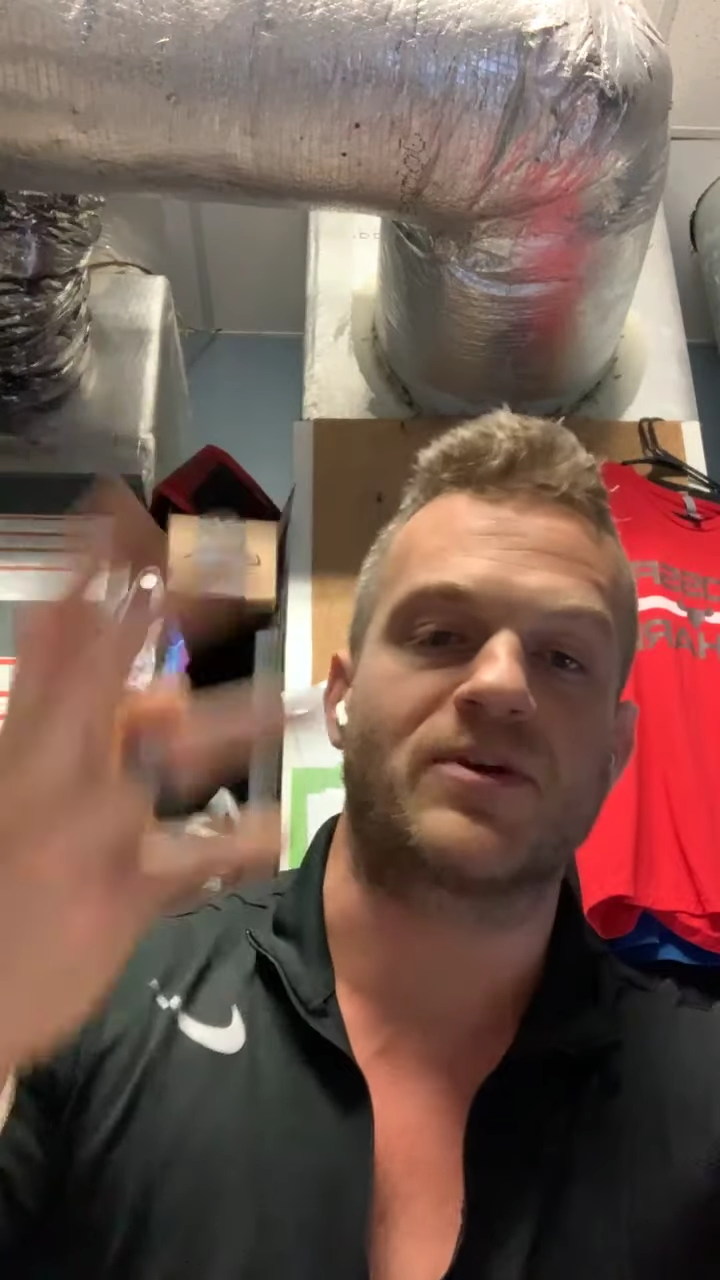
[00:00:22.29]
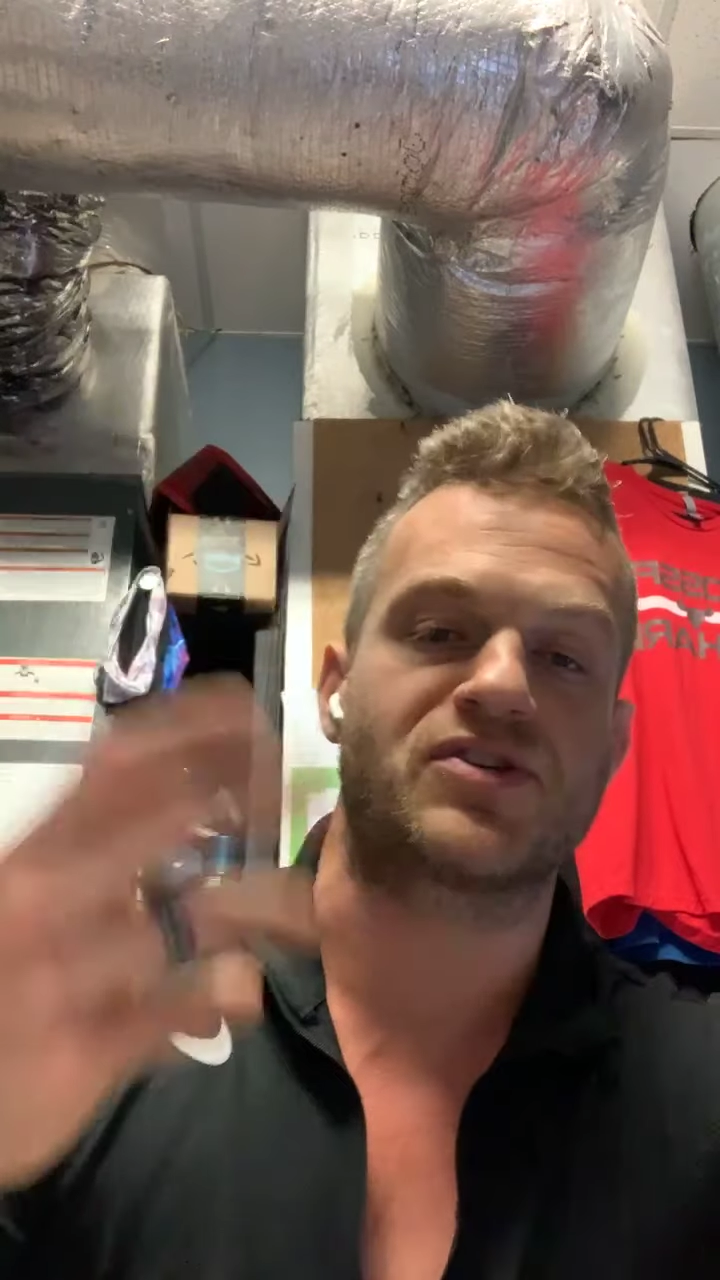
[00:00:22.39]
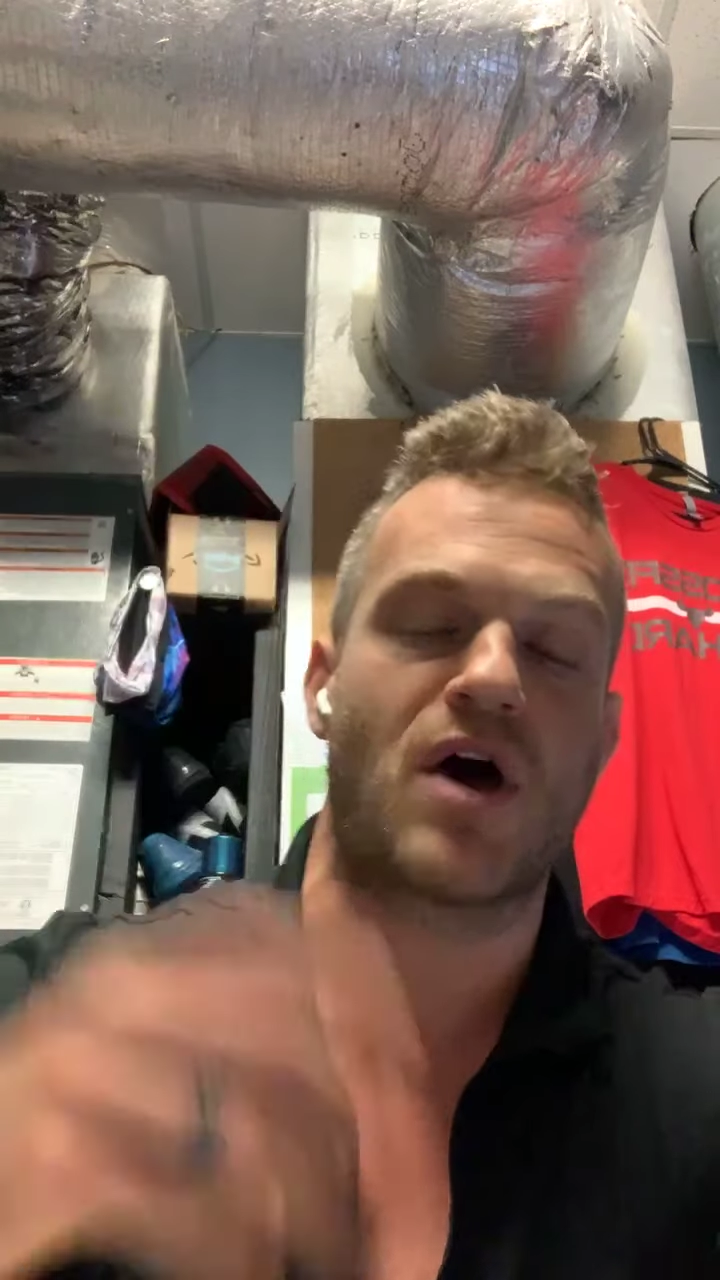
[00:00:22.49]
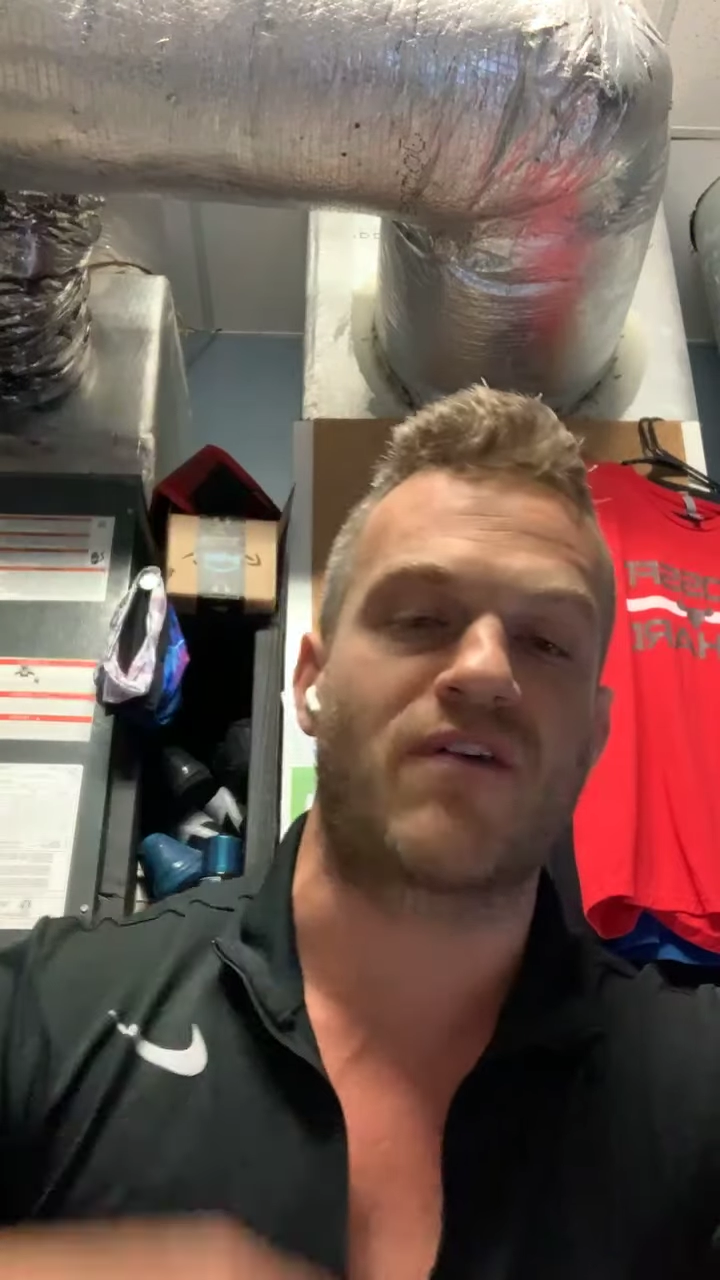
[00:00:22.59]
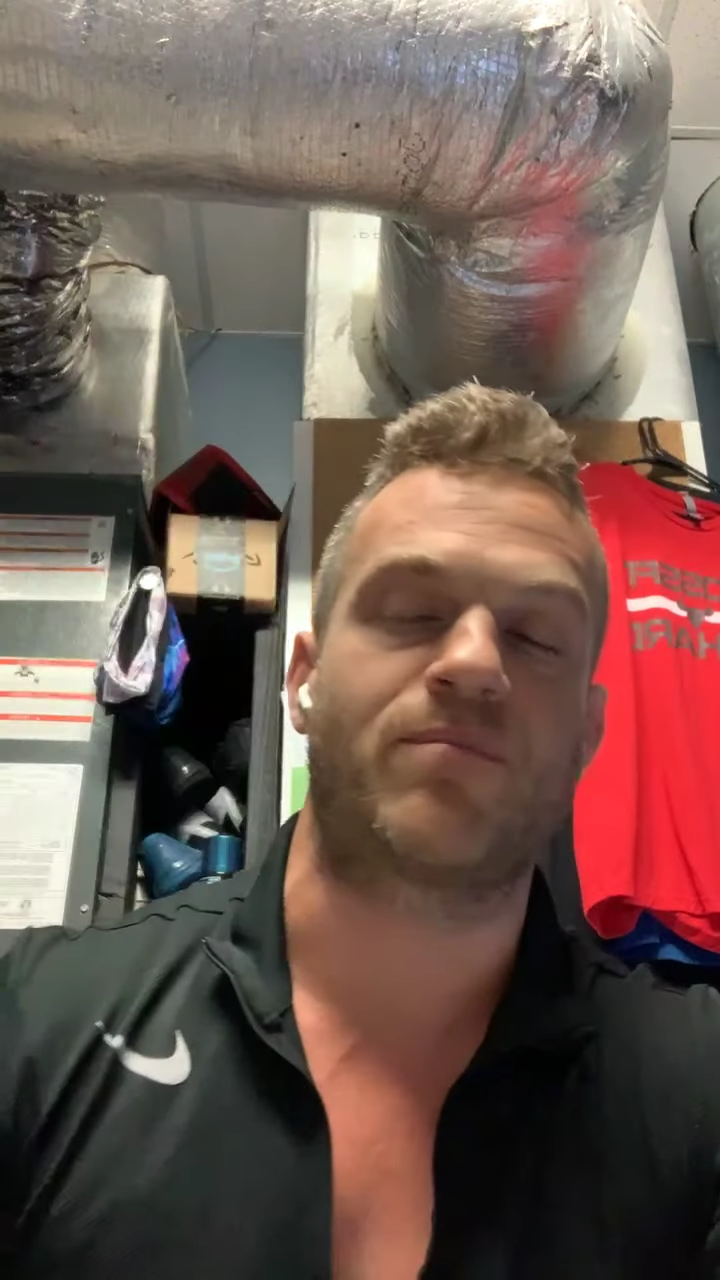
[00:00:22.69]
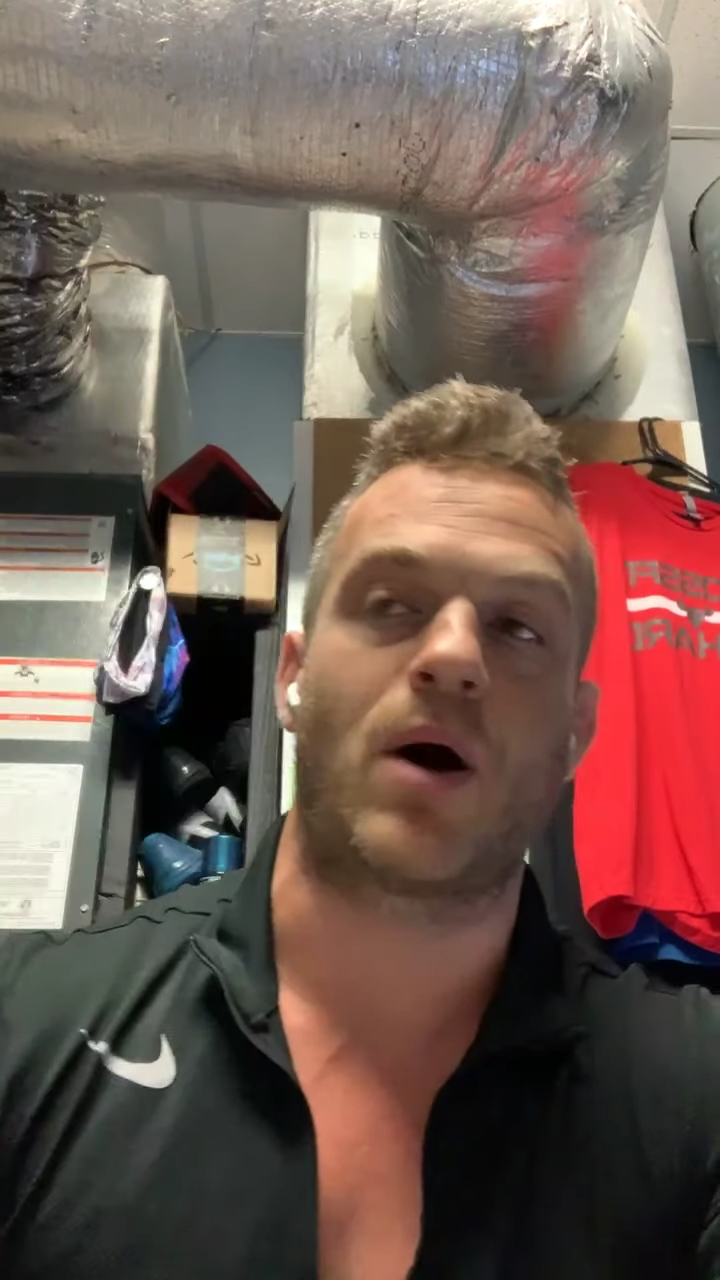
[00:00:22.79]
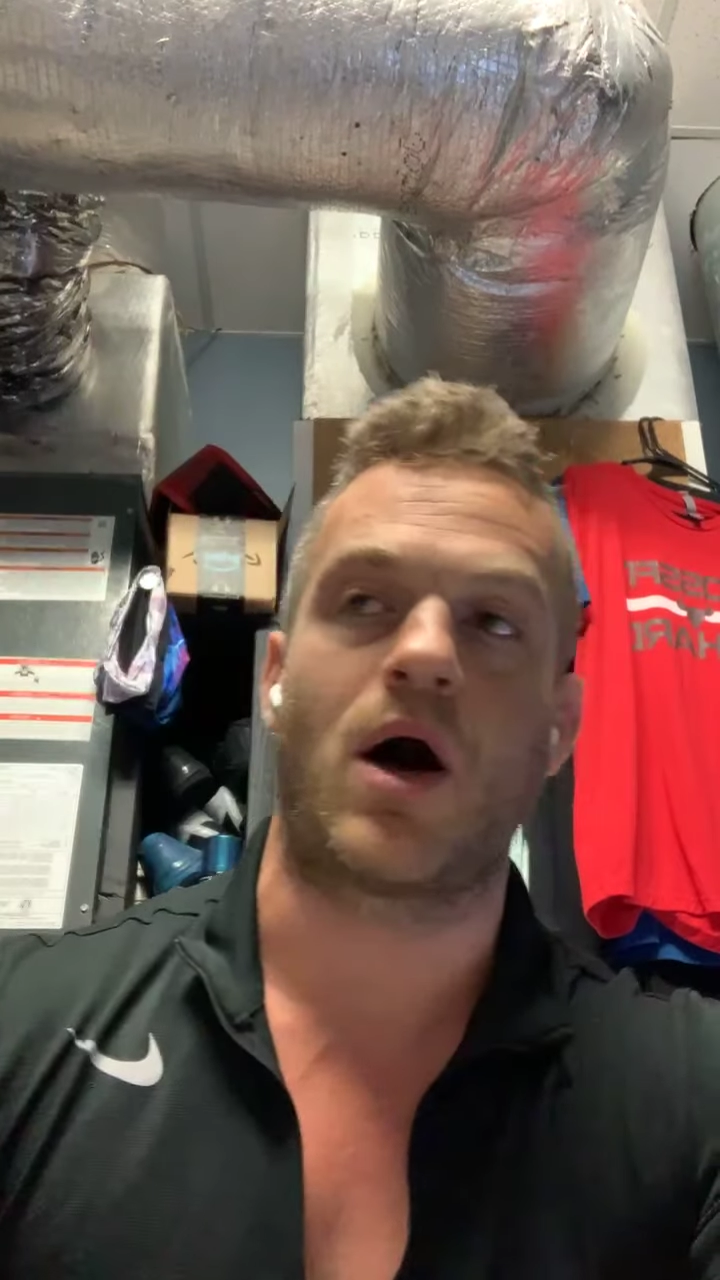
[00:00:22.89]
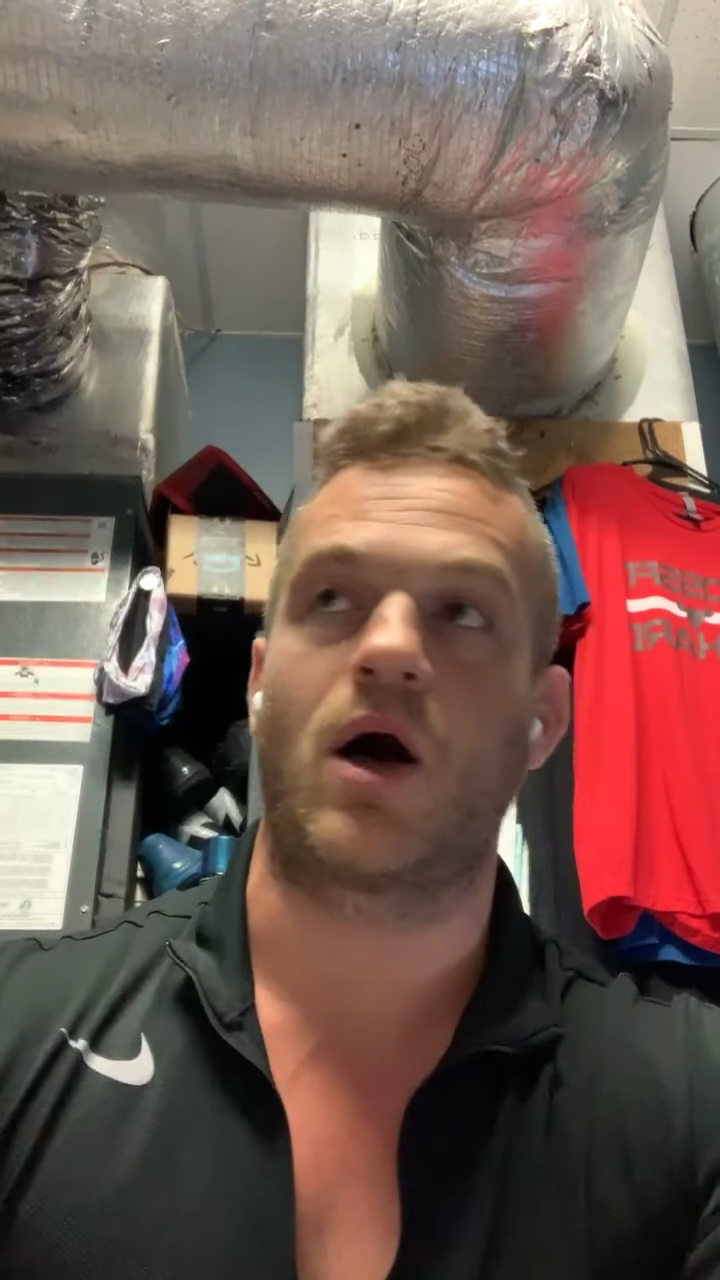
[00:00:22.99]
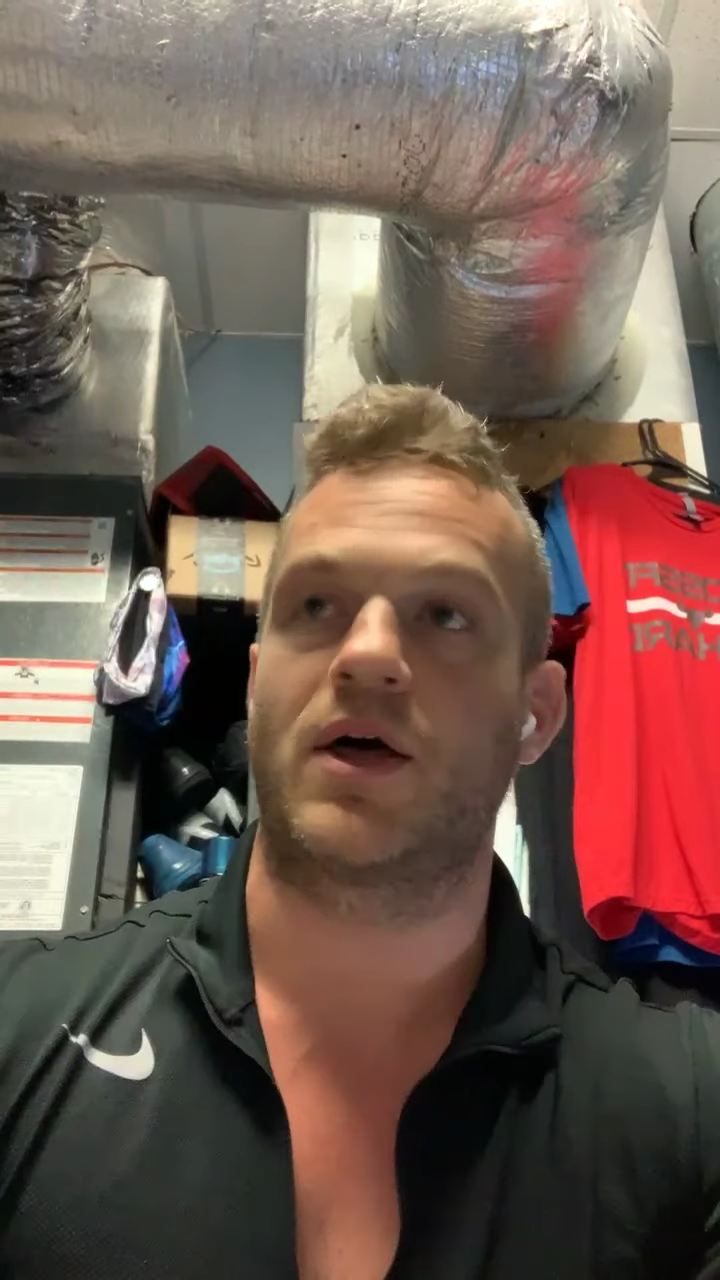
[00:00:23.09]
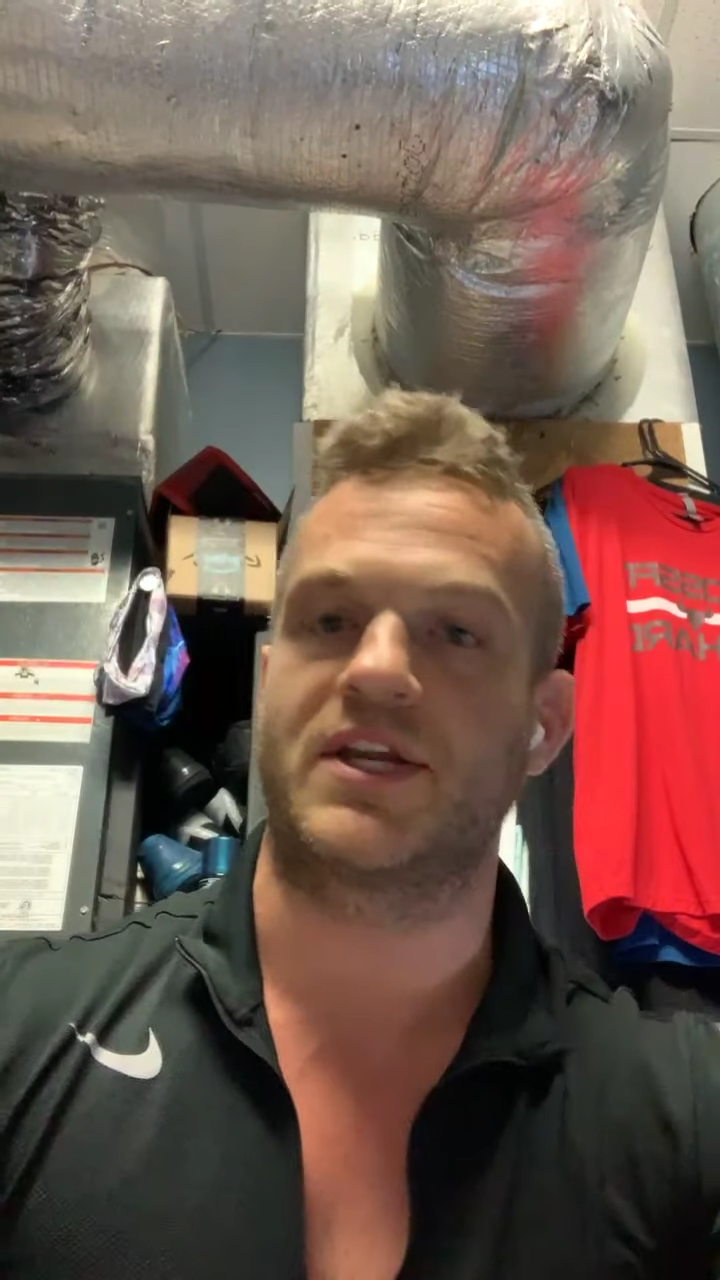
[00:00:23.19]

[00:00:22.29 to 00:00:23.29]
a softball,